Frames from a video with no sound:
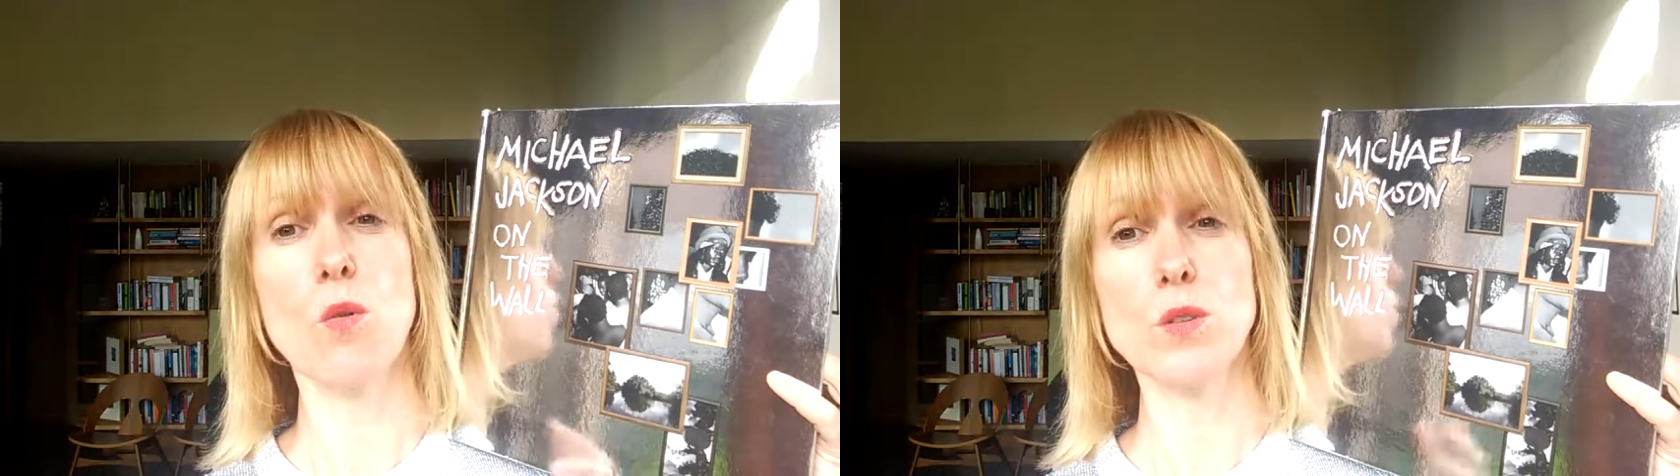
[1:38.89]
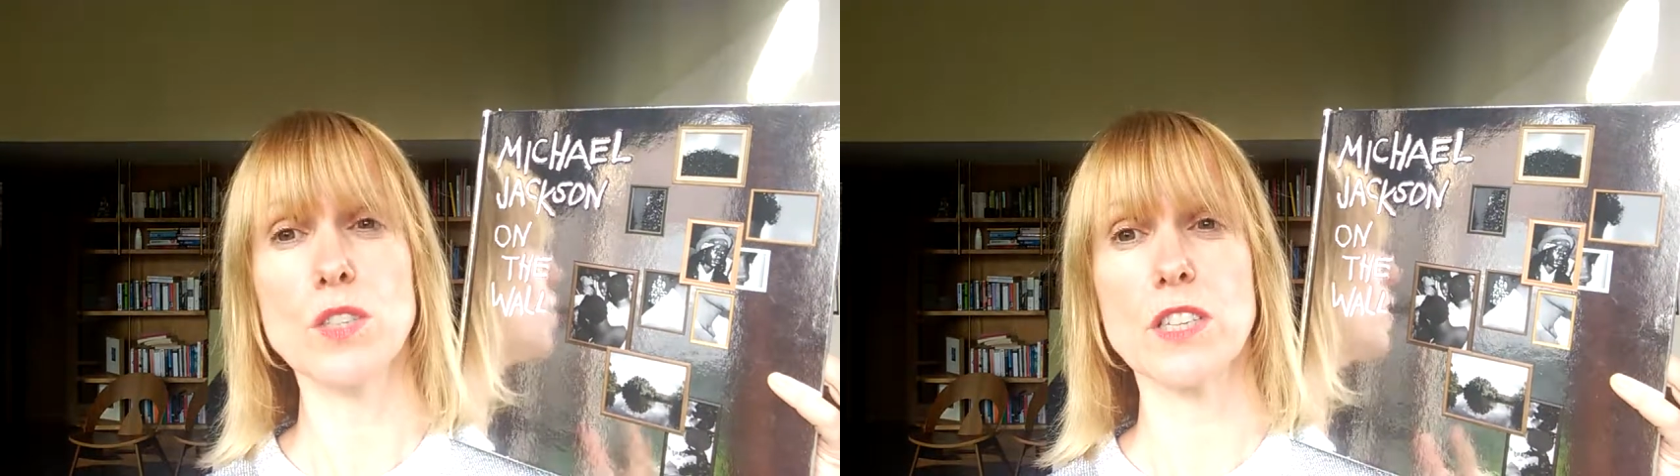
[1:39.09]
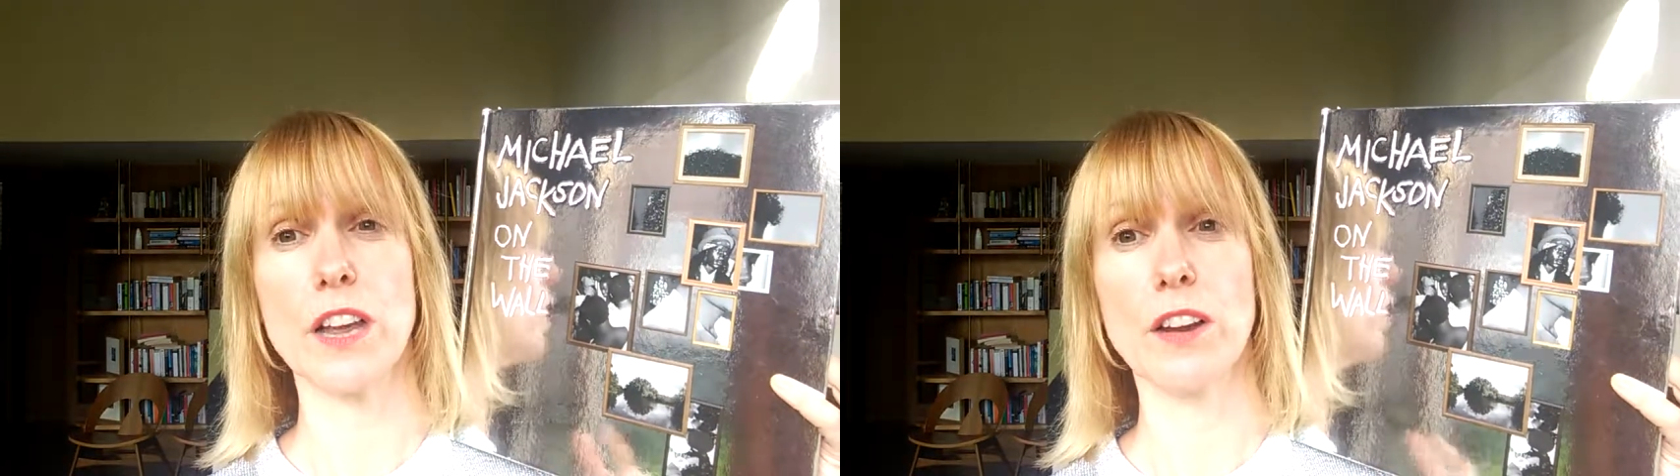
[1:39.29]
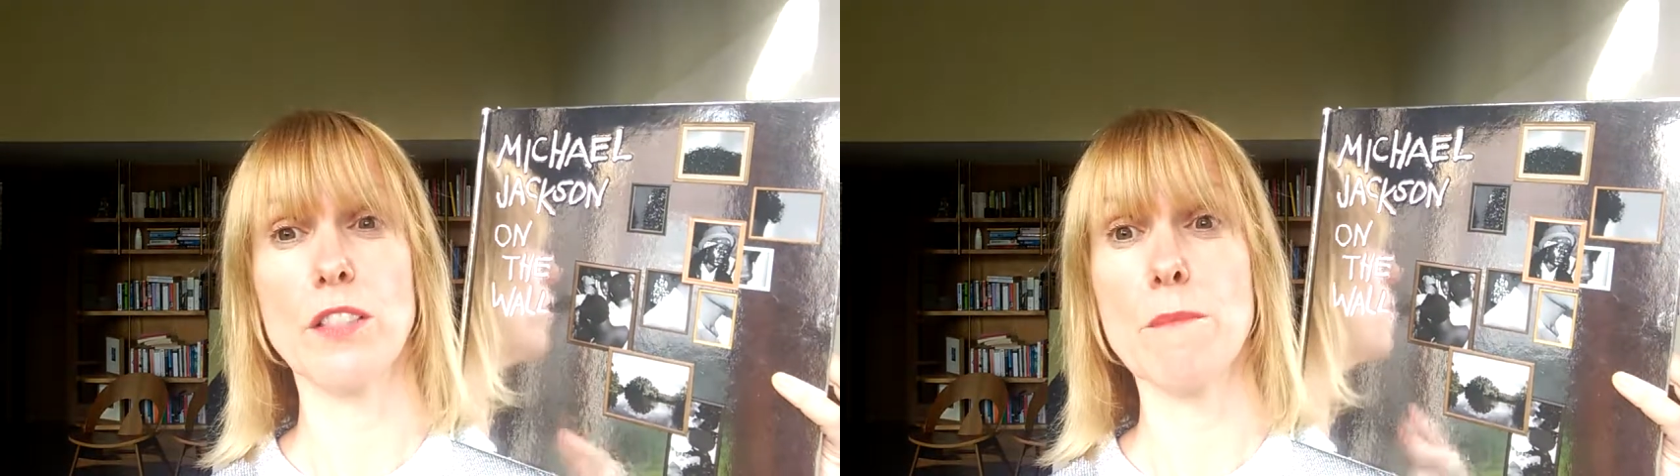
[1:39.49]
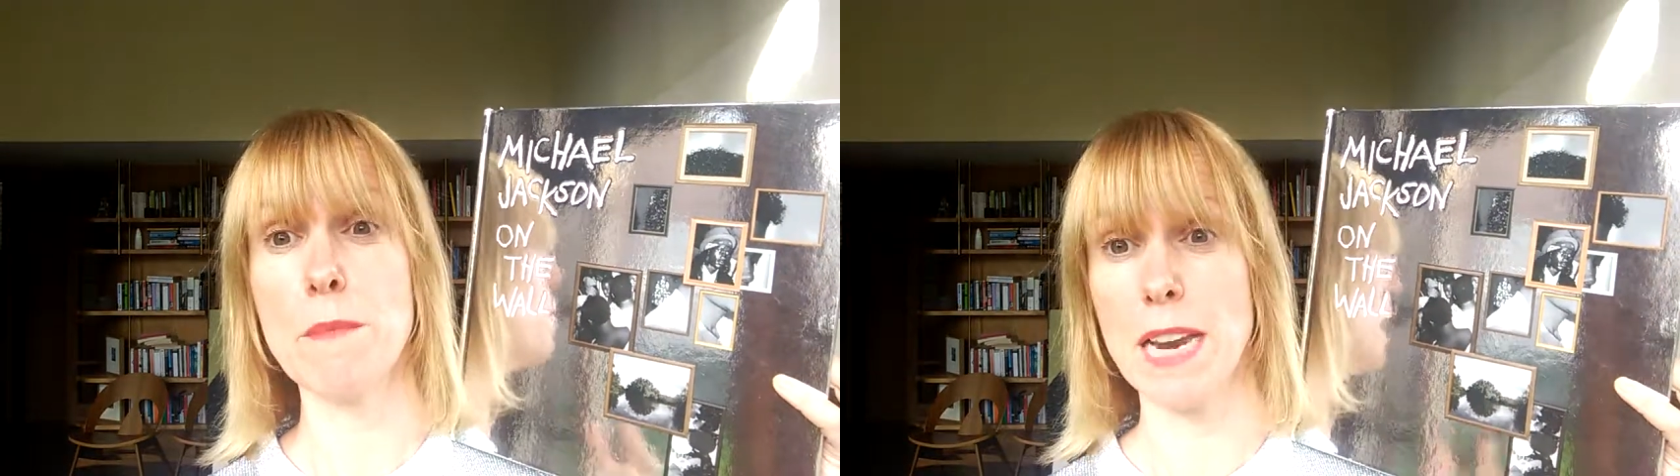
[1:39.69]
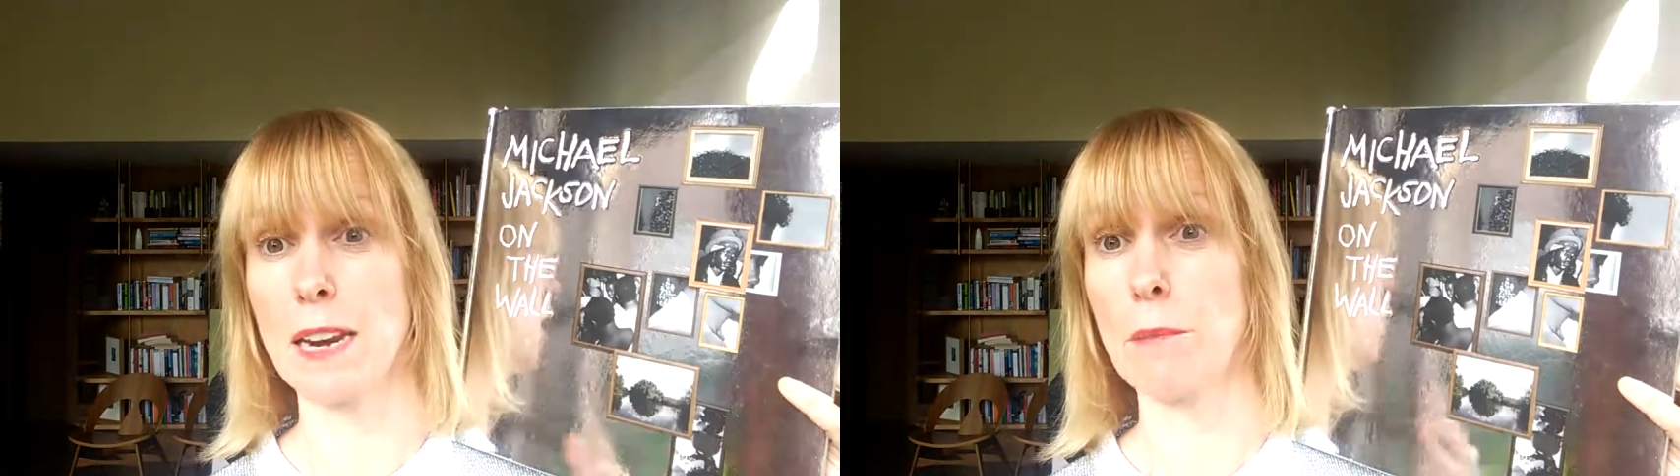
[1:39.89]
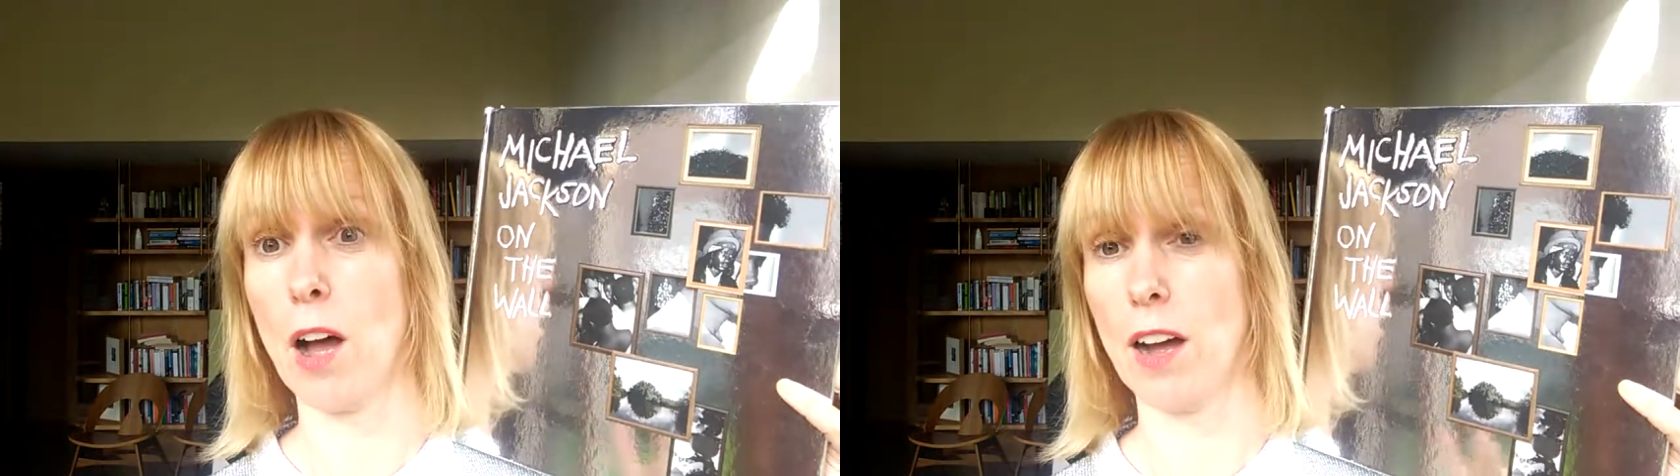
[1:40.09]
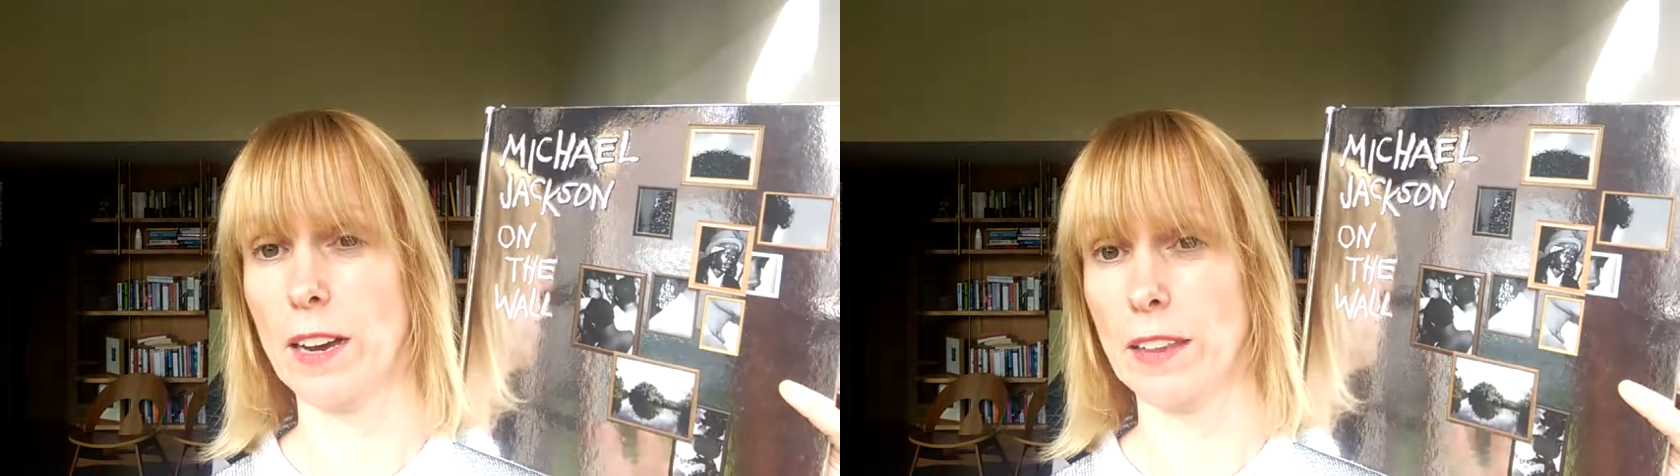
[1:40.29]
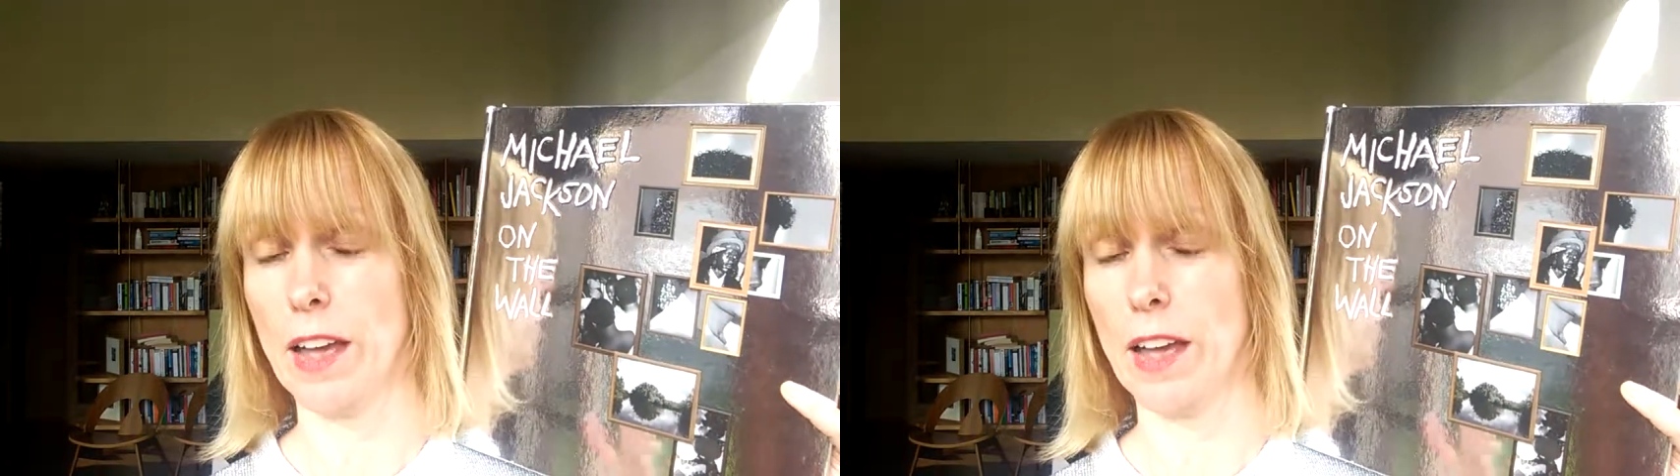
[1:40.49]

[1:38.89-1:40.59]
also the meaning behind